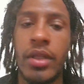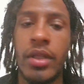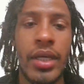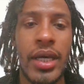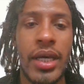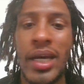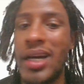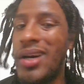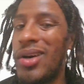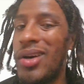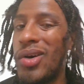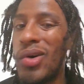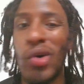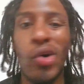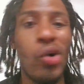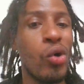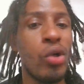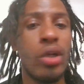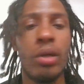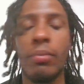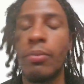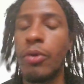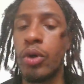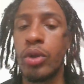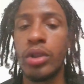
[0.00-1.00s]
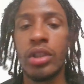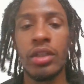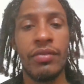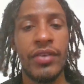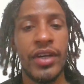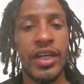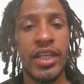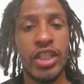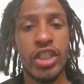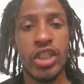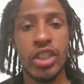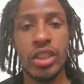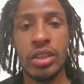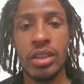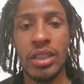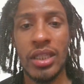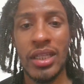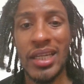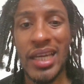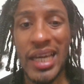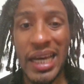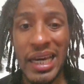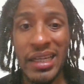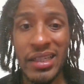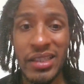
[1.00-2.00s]
all the motivation
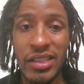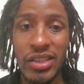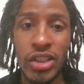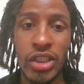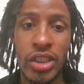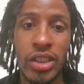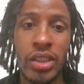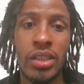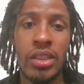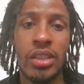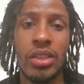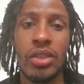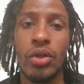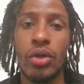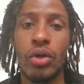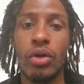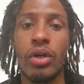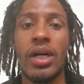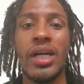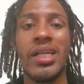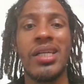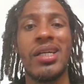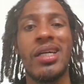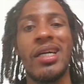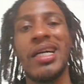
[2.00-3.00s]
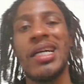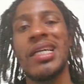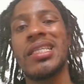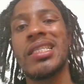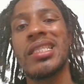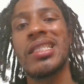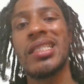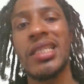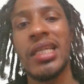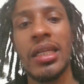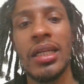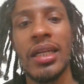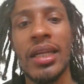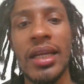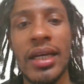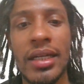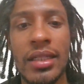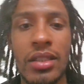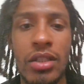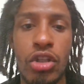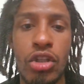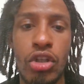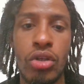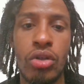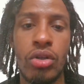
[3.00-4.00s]
and energy. I send that
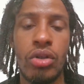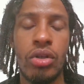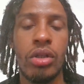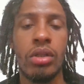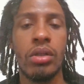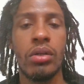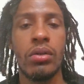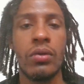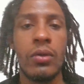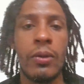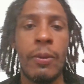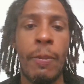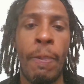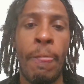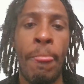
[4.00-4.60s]
to you,